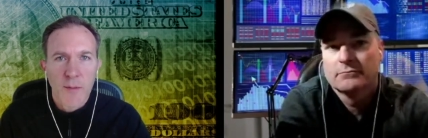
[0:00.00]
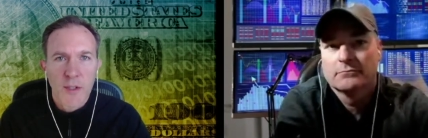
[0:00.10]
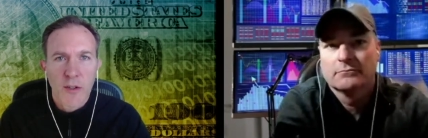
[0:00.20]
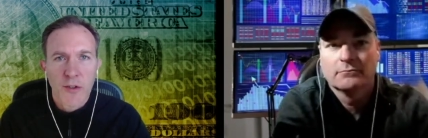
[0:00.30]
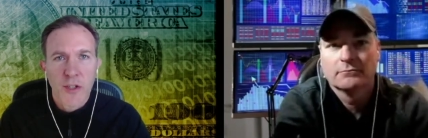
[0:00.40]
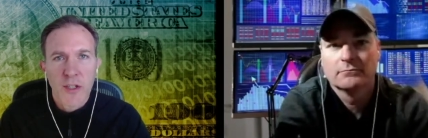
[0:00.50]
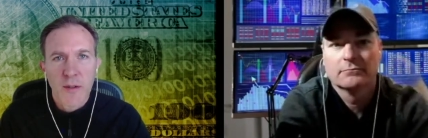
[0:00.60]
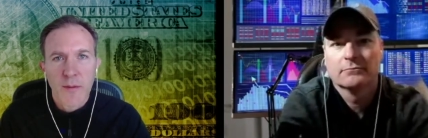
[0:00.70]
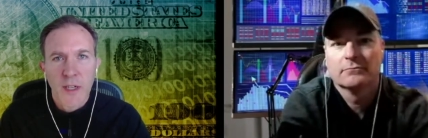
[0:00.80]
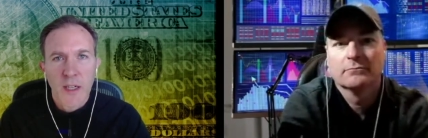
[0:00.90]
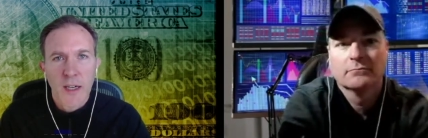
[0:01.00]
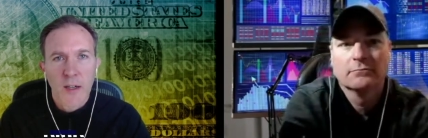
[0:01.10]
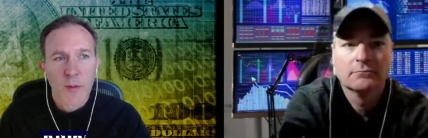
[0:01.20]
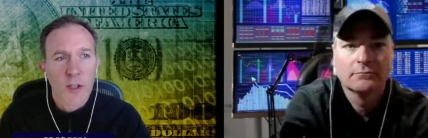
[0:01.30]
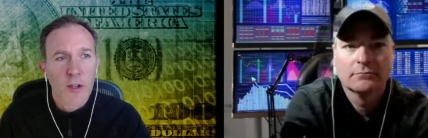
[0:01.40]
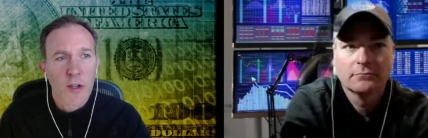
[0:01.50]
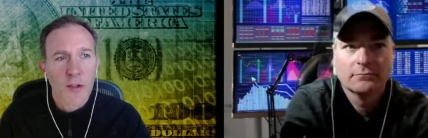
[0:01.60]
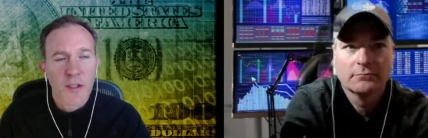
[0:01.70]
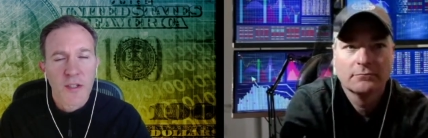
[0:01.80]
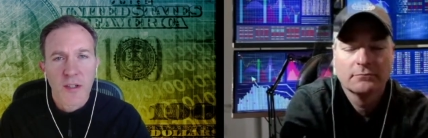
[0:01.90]
Speaker 1: is Kirk Chisholm, and I'll be your
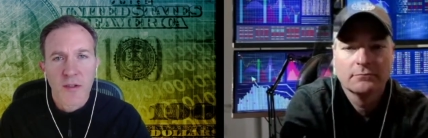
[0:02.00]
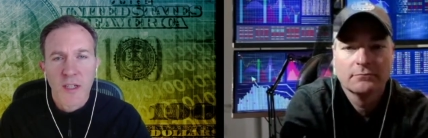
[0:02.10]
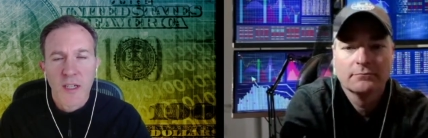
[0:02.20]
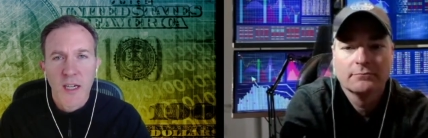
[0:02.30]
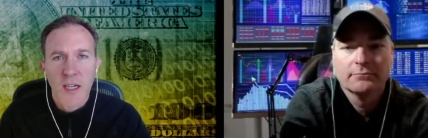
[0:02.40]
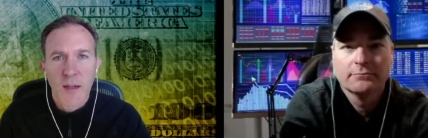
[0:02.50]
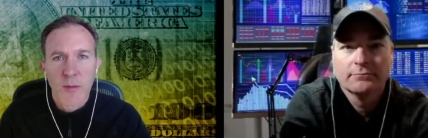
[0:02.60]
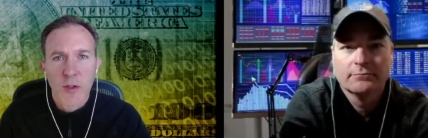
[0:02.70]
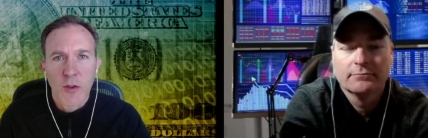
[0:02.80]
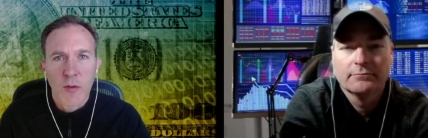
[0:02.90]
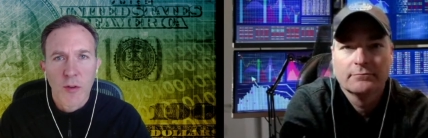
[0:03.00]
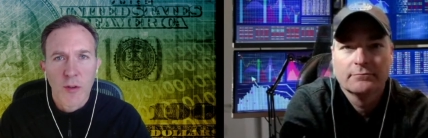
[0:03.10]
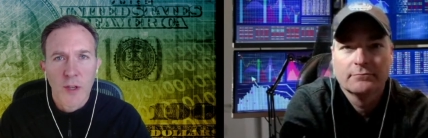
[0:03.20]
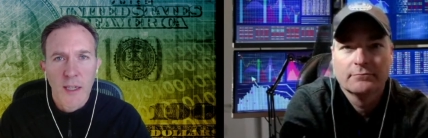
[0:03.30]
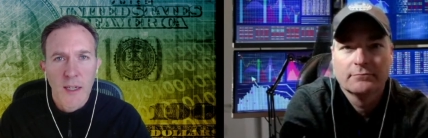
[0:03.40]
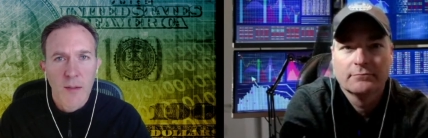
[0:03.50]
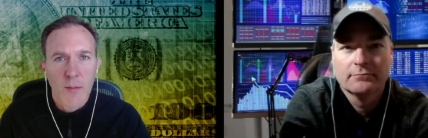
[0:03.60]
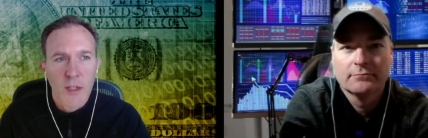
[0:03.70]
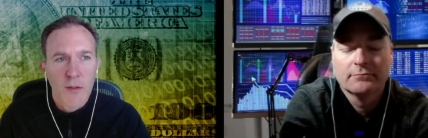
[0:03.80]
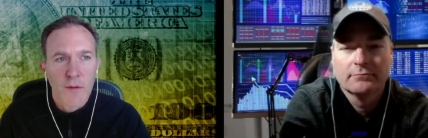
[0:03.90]
host. So today, I'm joined with again
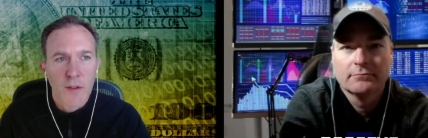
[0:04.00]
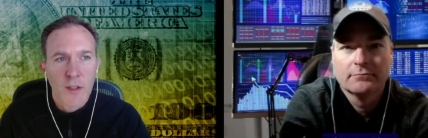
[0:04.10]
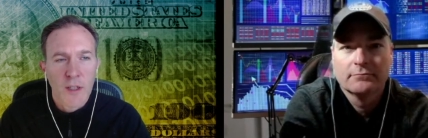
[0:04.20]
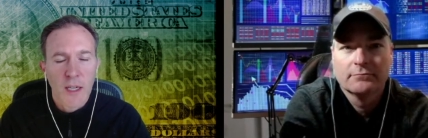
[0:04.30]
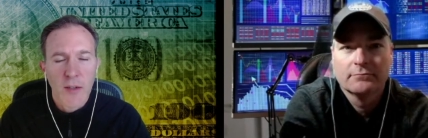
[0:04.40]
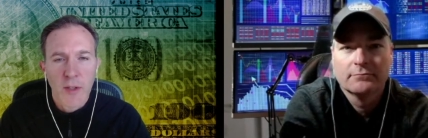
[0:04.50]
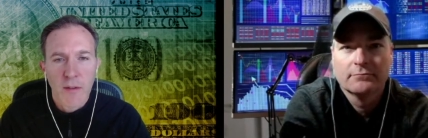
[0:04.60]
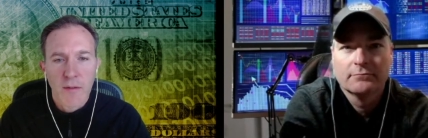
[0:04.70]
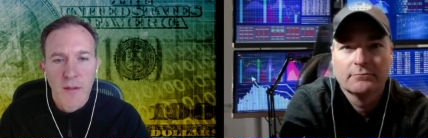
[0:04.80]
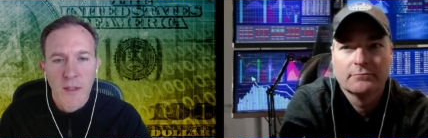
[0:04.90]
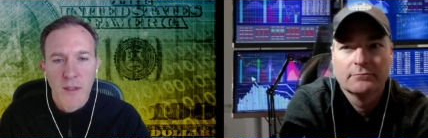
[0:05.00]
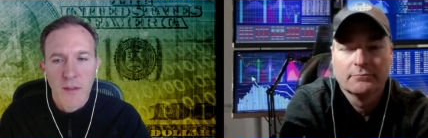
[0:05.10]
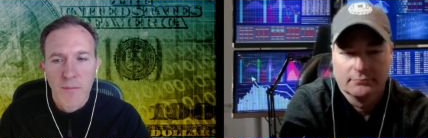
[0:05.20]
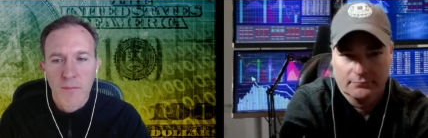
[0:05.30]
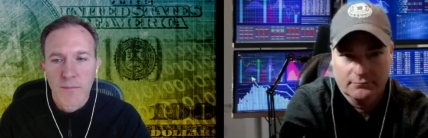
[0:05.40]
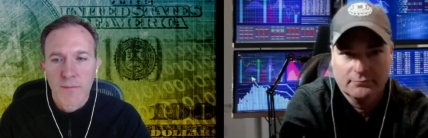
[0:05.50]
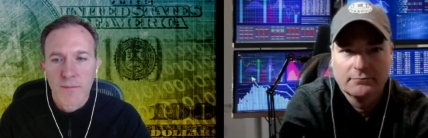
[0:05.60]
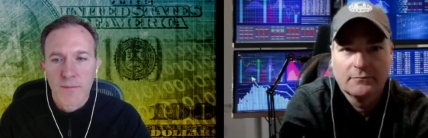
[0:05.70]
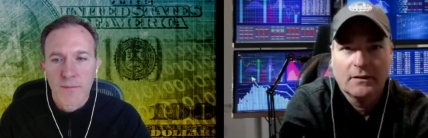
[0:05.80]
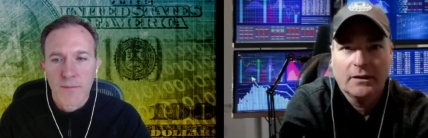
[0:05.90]
my good friend Doug Heagren. Hey, Doug.
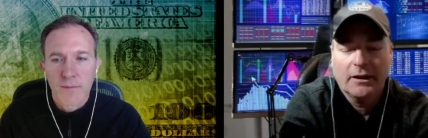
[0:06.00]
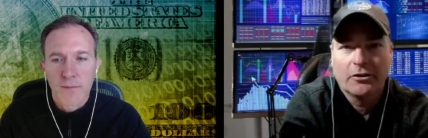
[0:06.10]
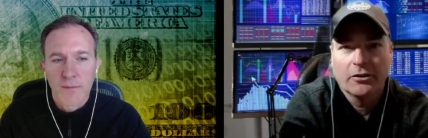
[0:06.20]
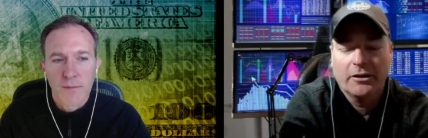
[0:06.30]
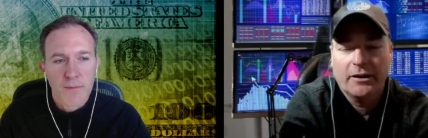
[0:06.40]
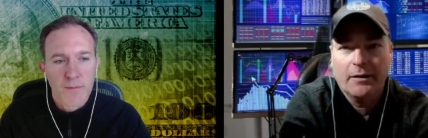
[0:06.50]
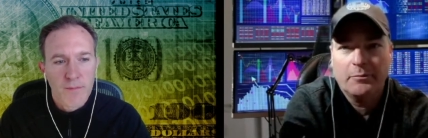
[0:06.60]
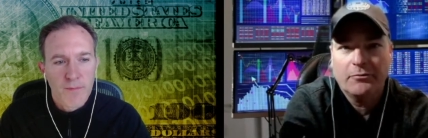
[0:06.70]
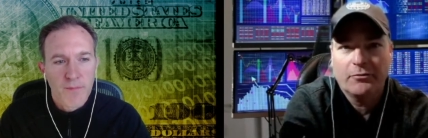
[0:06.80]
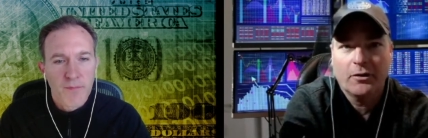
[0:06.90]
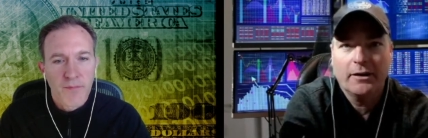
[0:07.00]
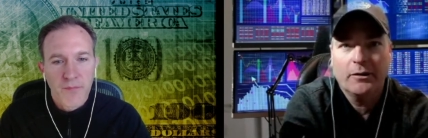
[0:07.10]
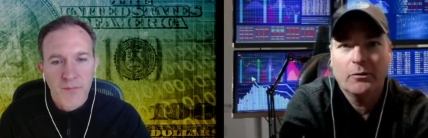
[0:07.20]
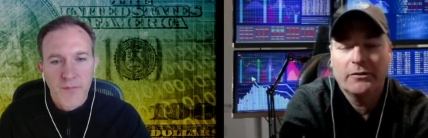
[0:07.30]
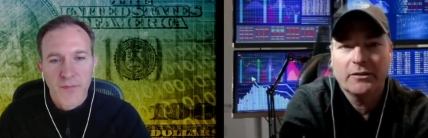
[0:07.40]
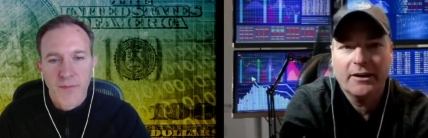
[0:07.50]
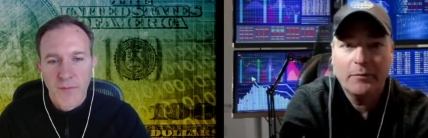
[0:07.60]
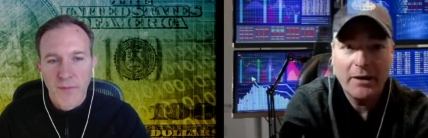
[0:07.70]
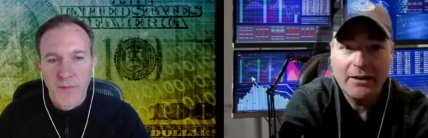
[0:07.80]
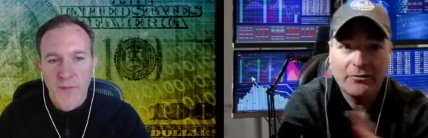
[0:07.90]
Speaker 2: Hey, Kirk. Happy Friday once
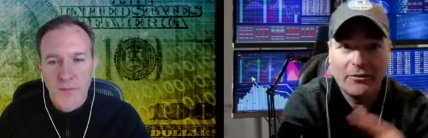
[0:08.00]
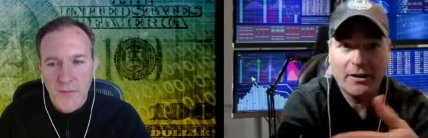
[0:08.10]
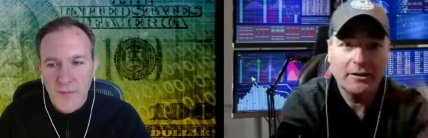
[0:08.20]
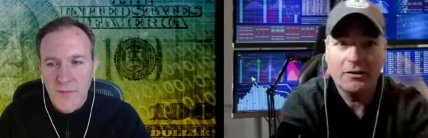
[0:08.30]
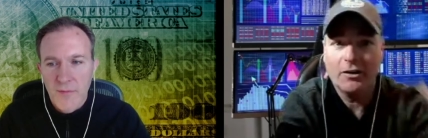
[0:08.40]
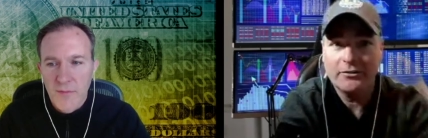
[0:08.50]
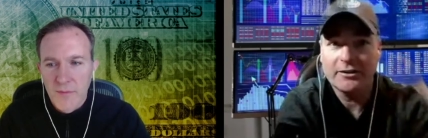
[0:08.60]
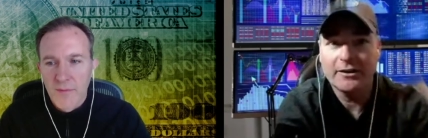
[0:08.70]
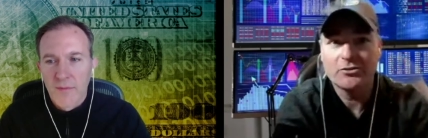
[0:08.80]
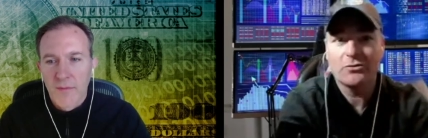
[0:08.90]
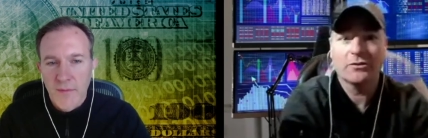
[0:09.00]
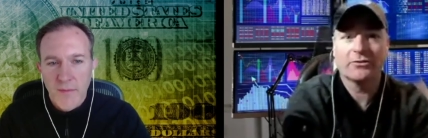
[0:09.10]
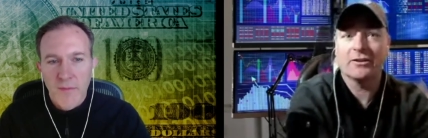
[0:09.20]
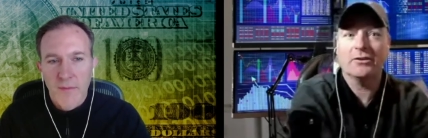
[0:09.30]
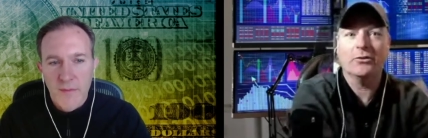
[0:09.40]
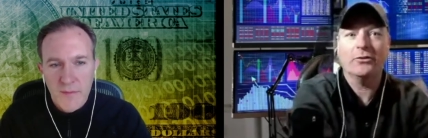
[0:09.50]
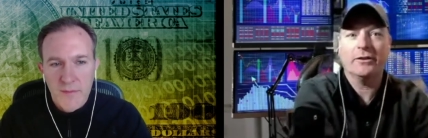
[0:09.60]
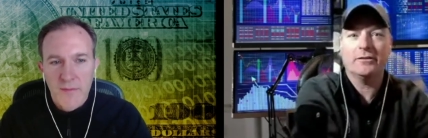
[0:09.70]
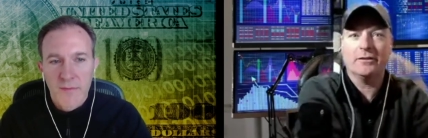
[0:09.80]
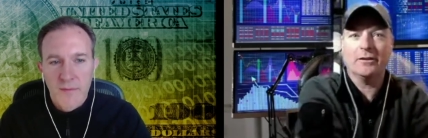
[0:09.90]
again. Back finally on schedule because I know
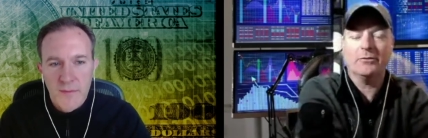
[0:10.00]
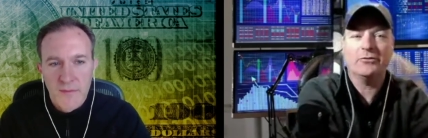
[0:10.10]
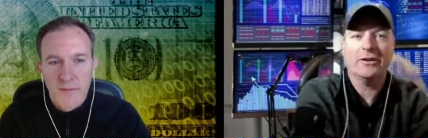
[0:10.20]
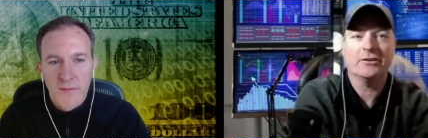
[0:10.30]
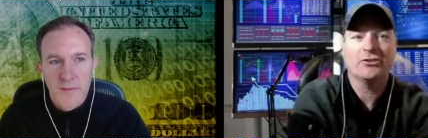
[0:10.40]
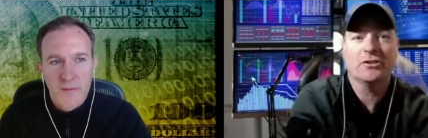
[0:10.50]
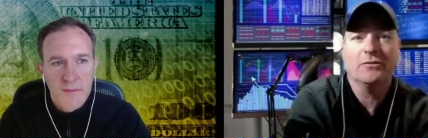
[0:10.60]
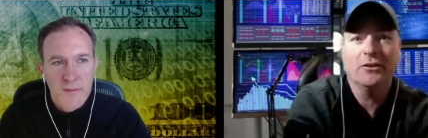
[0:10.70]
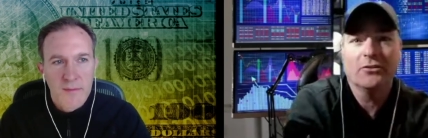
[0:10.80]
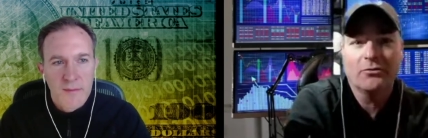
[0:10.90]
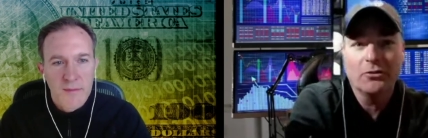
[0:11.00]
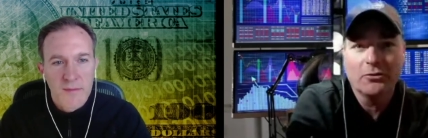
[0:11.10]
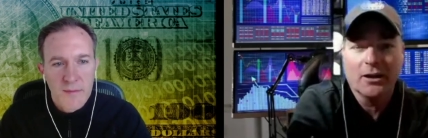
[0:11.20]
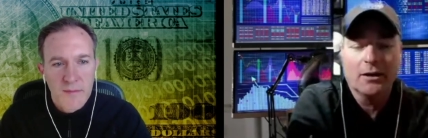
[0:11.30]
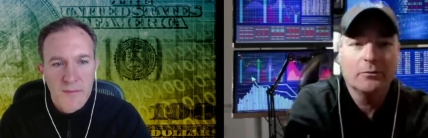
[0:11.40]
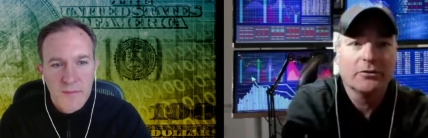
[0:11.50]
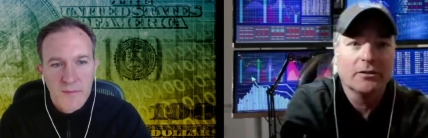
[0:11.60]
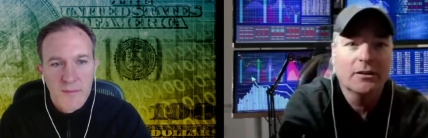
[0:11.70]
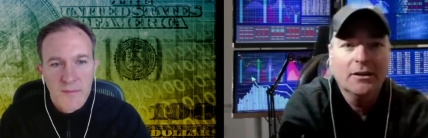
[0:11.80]
that uh, we've had to shift these a few times, and